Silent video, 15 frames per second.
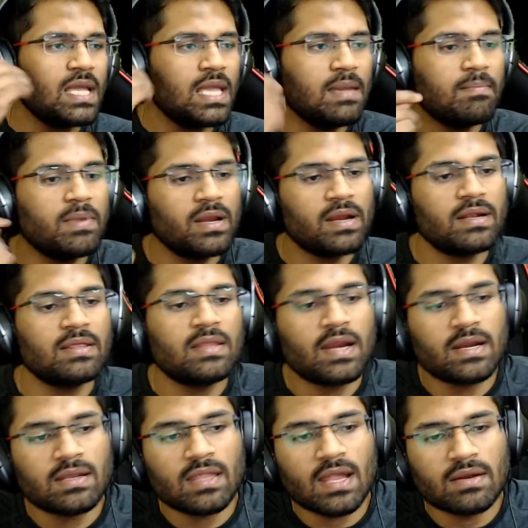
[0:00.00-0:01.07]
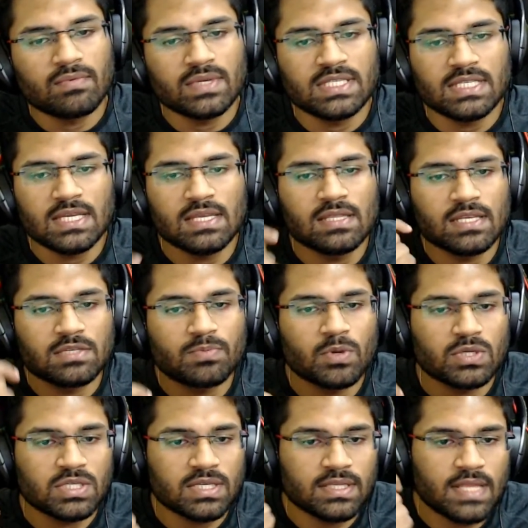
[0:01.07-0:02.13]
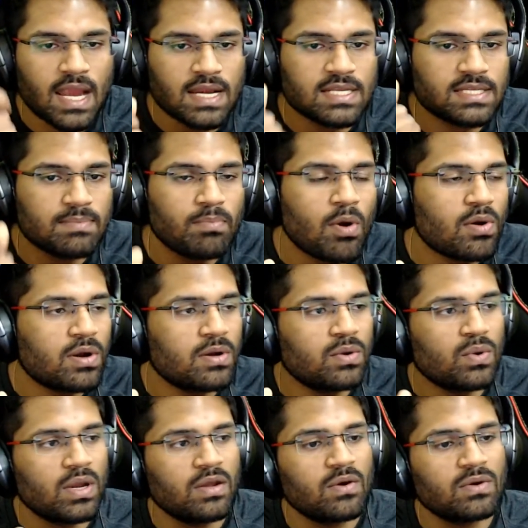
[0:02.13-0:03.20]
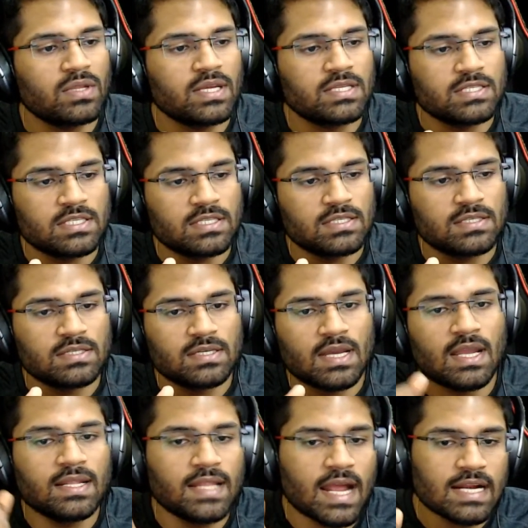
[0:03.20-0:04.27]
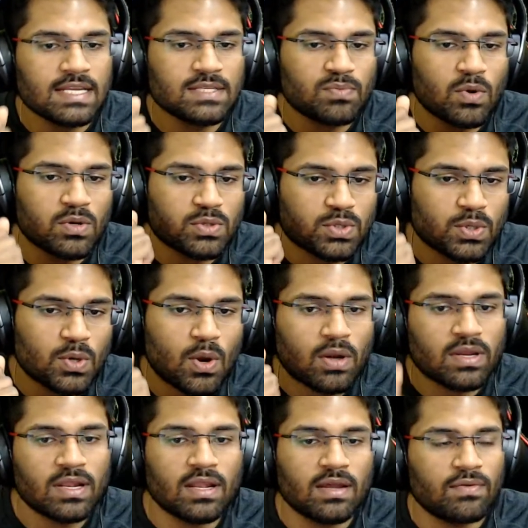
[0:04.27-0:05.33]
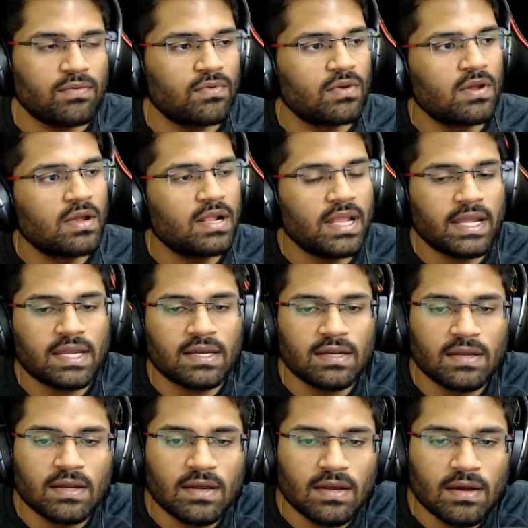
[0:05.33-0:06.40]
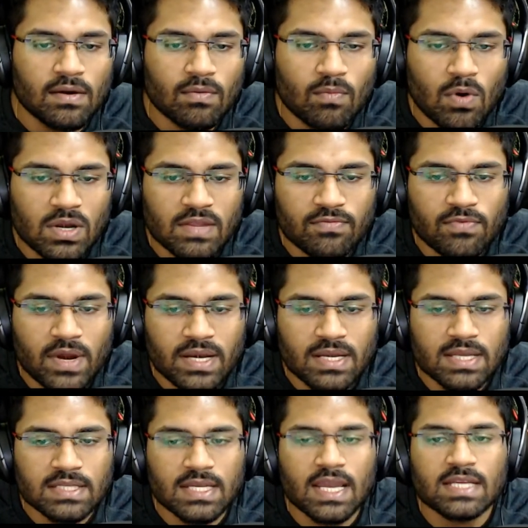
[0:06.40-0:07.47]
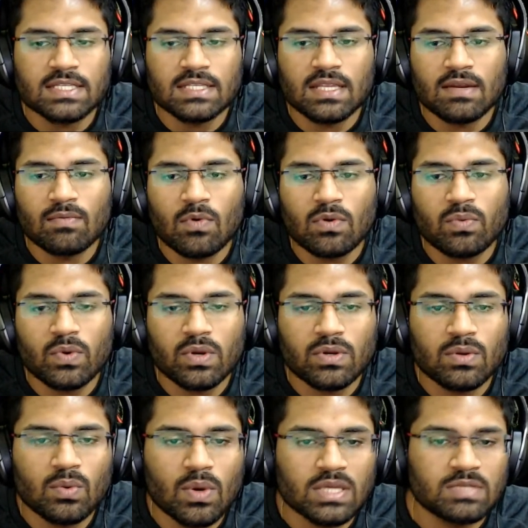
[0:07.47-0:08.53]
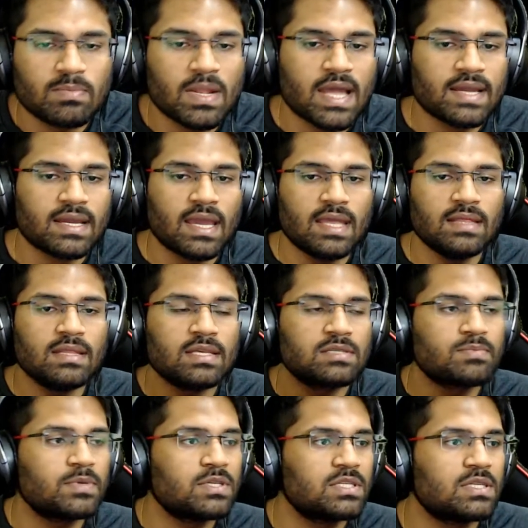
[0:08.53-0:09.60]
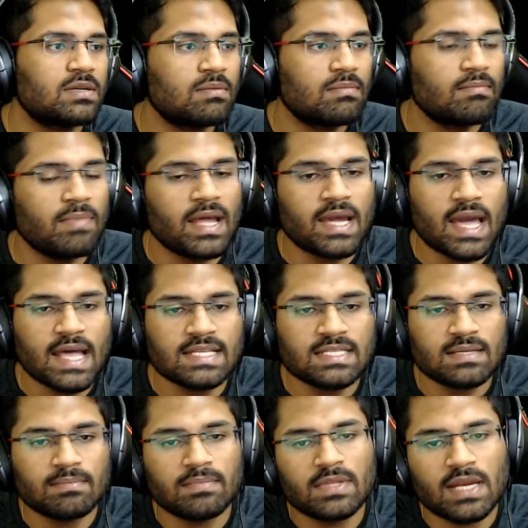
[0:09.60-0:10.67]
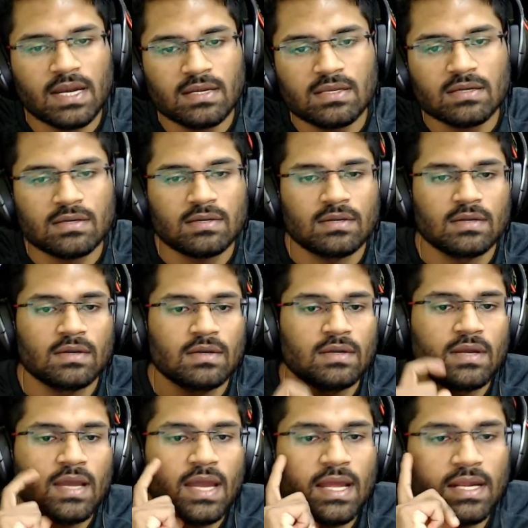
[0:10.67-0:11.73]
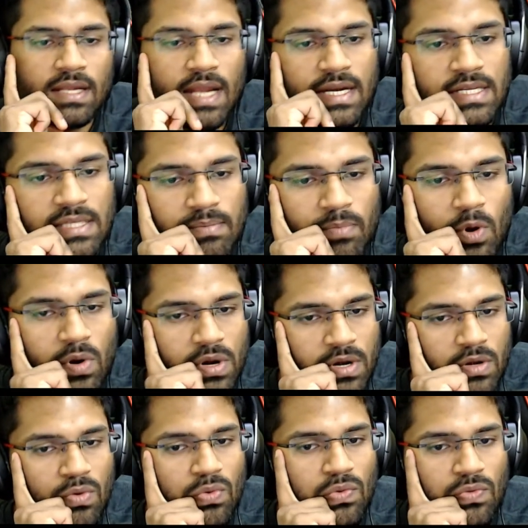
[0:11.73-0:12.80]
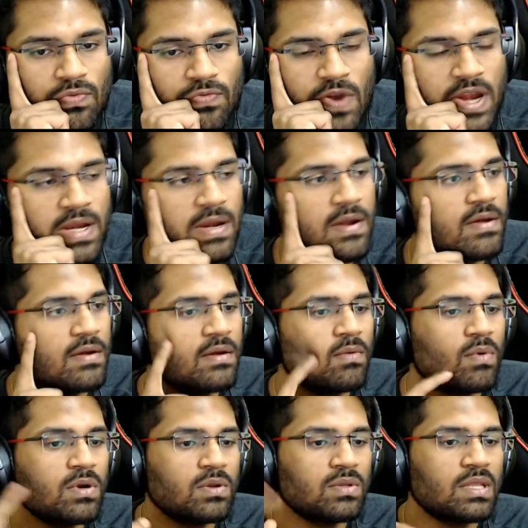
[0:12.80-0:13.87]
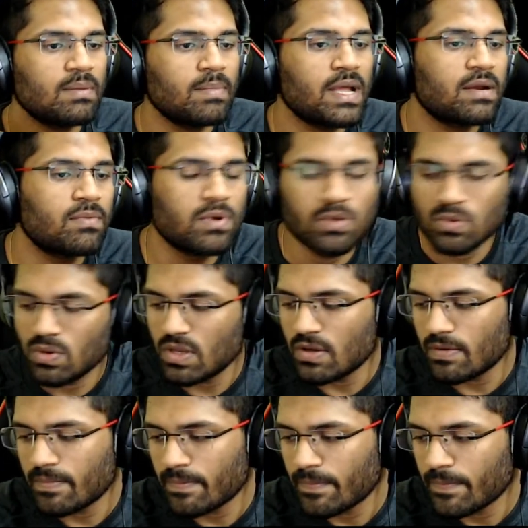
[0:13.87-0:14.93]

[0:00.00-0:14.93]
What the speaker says: the immediate threat that we see in this position? That is important to recognize. And that is what you should not allow. Like, what if white does h3? What would you do as black in this position? Black has some threat, and that is important to find. What do you think black will do here?